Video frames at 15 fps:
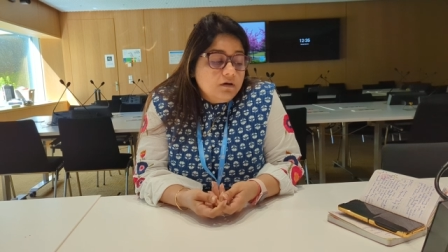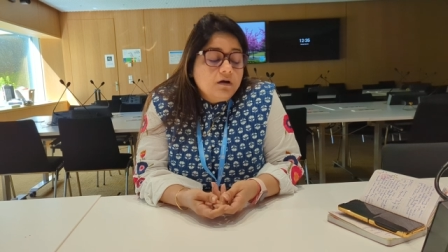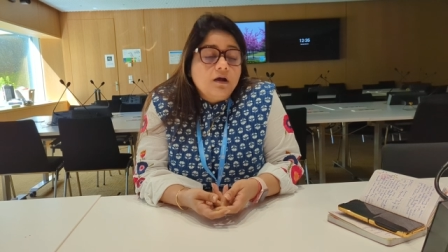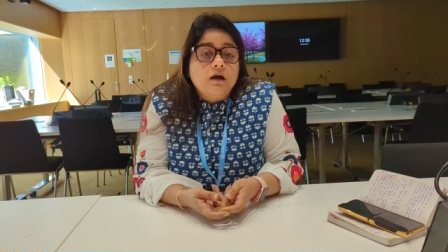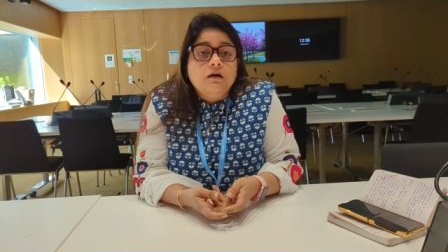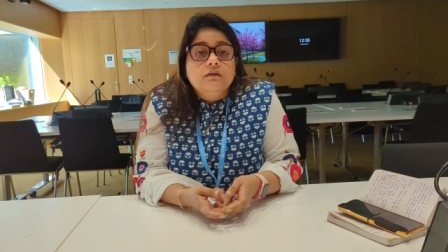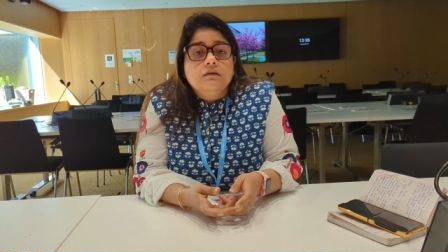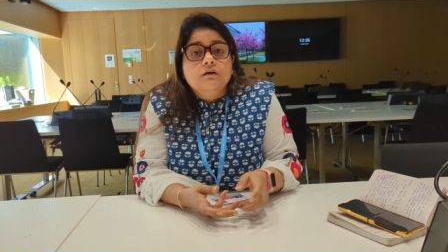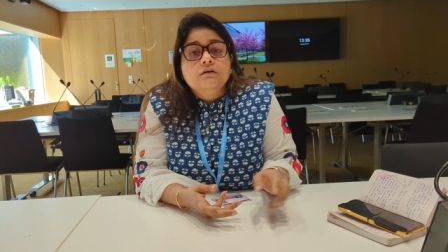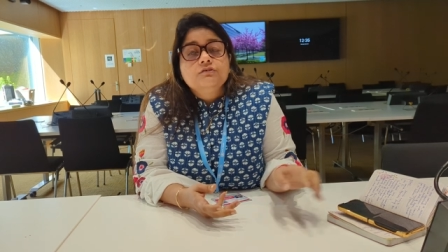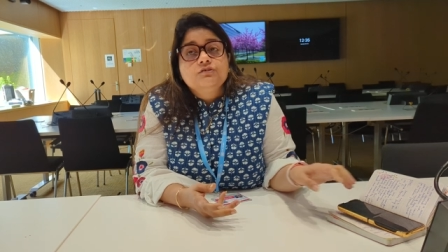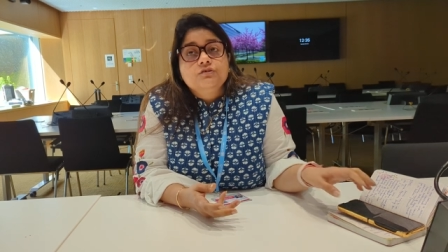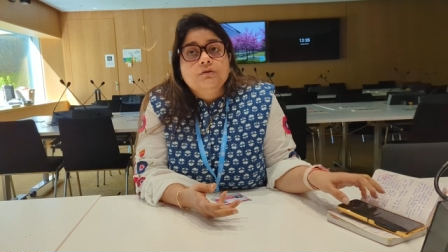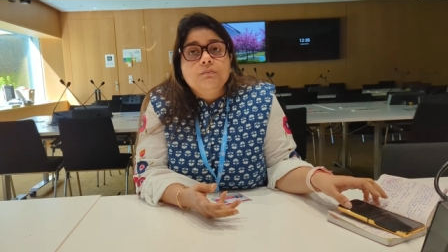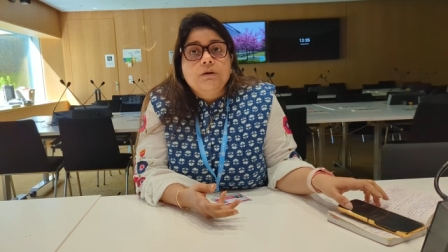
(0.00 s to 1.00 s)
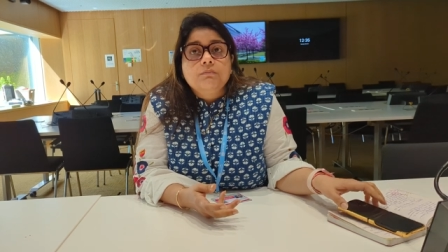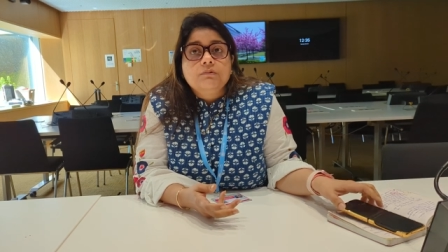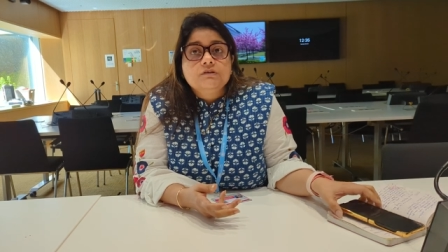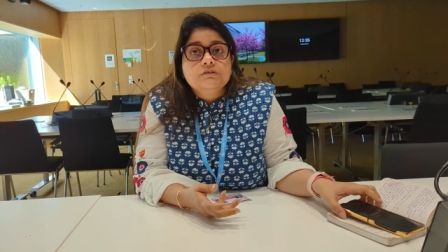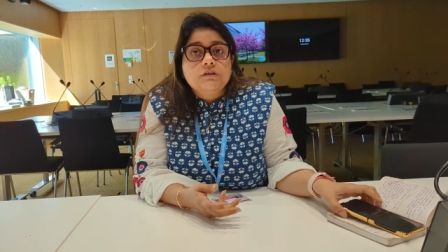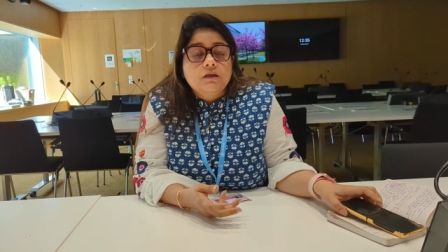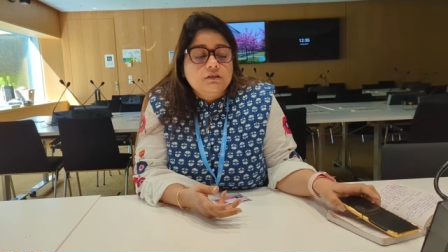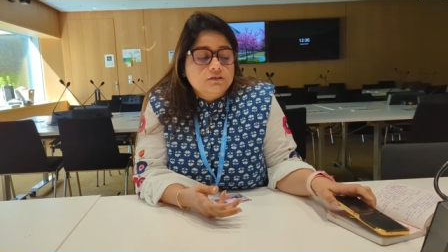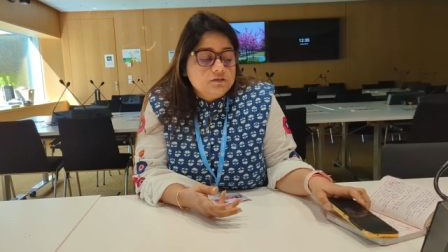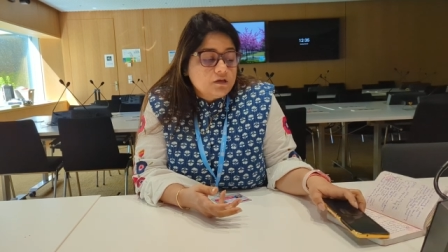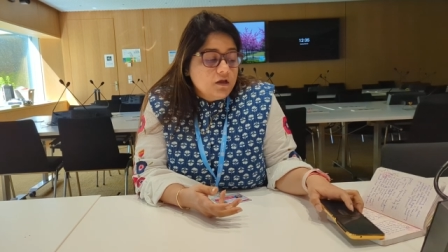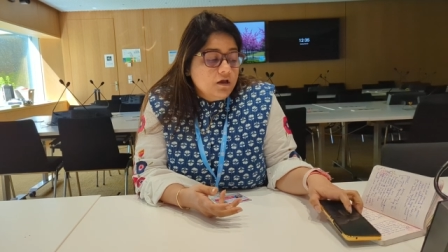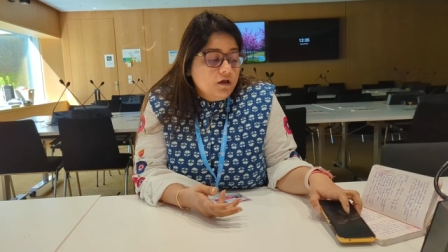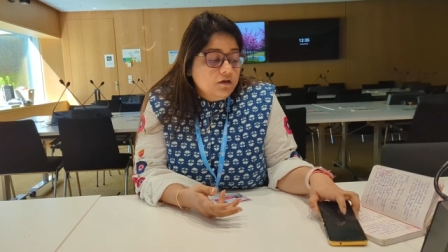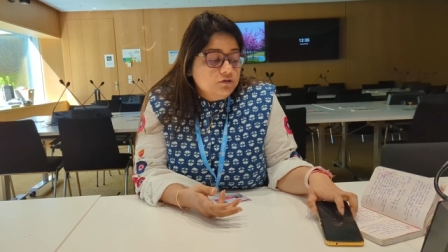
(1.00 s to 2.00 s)
uh, and urge the member states
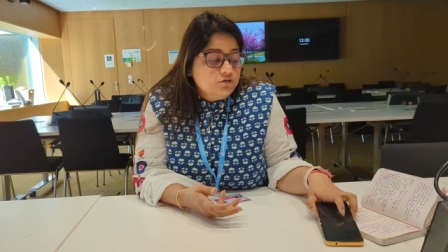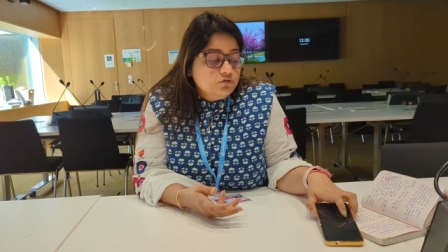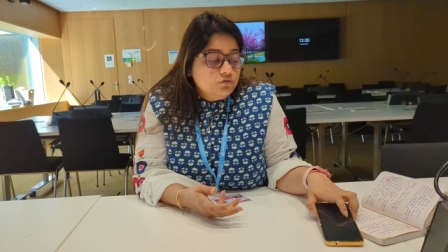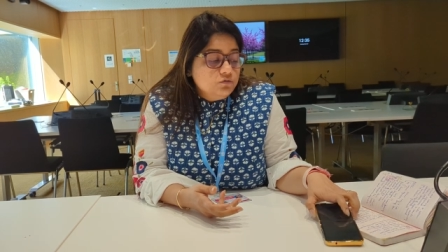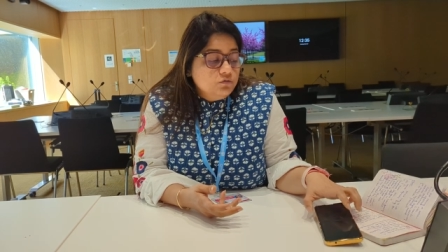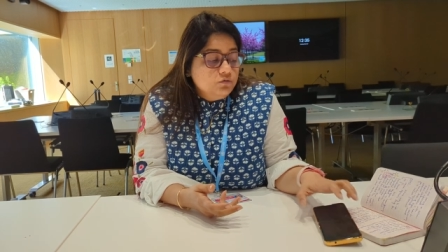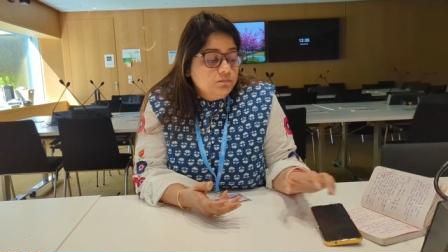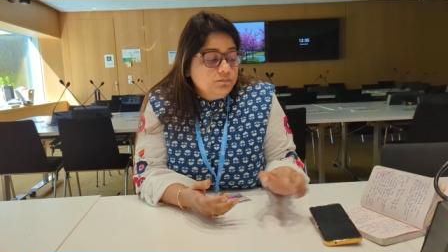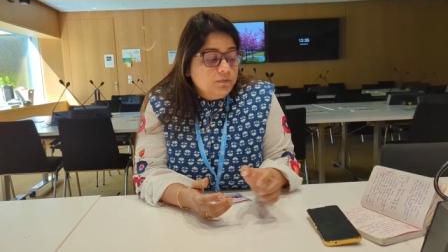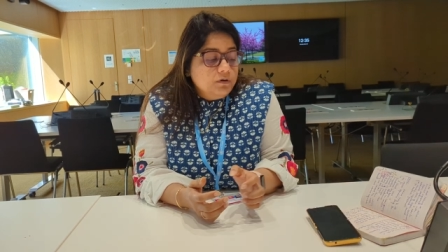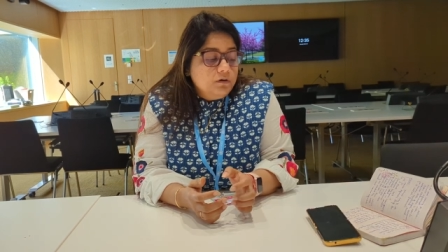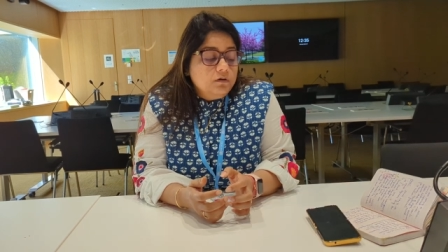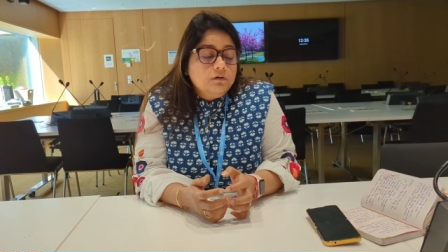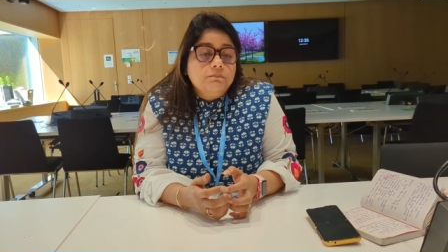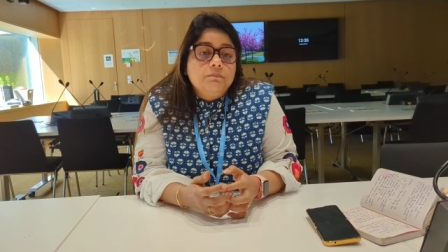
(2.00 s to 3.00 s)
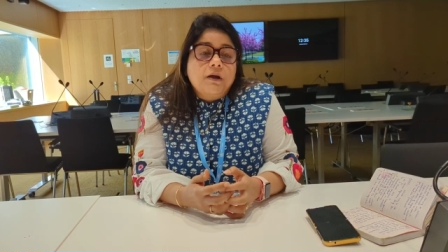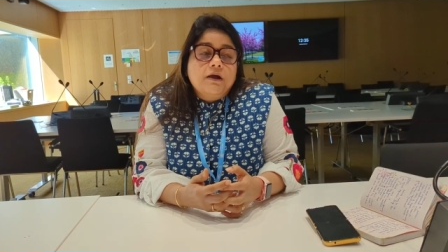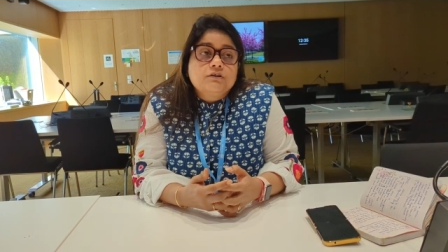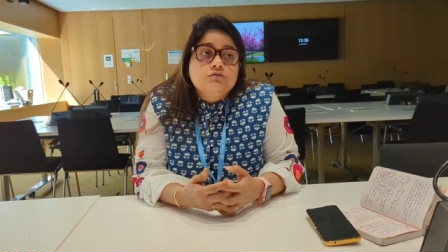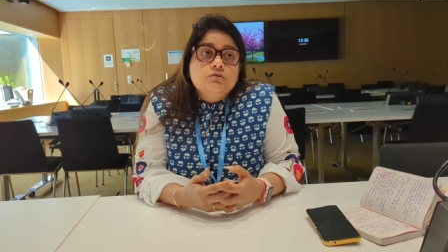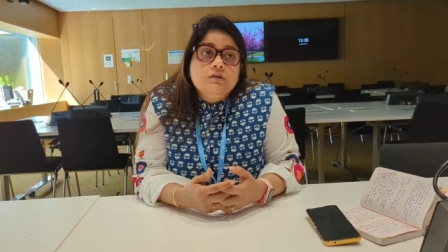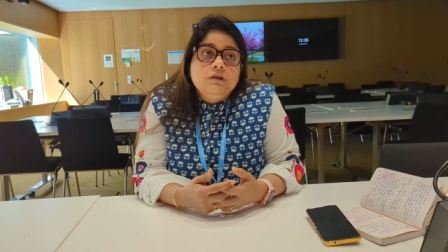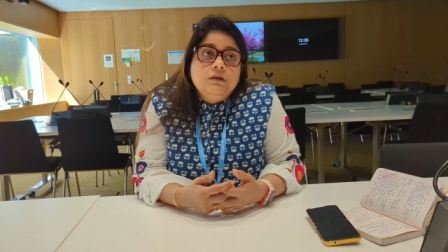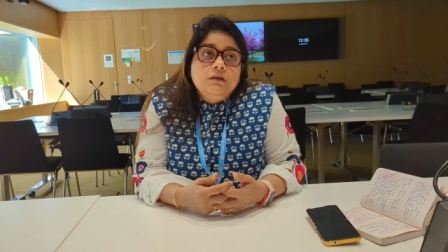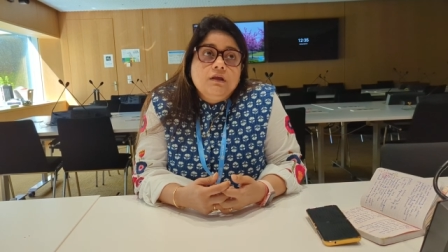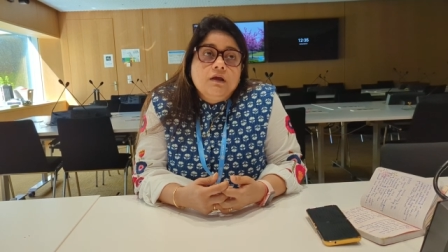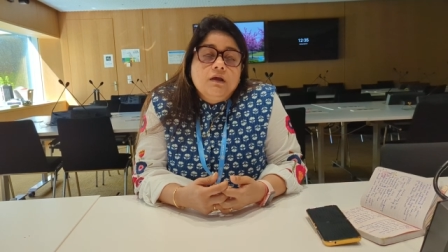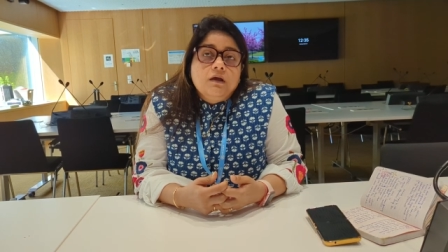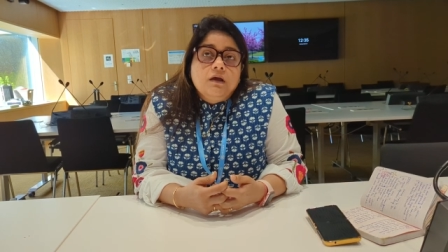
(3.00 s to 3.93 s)
to uh, actually.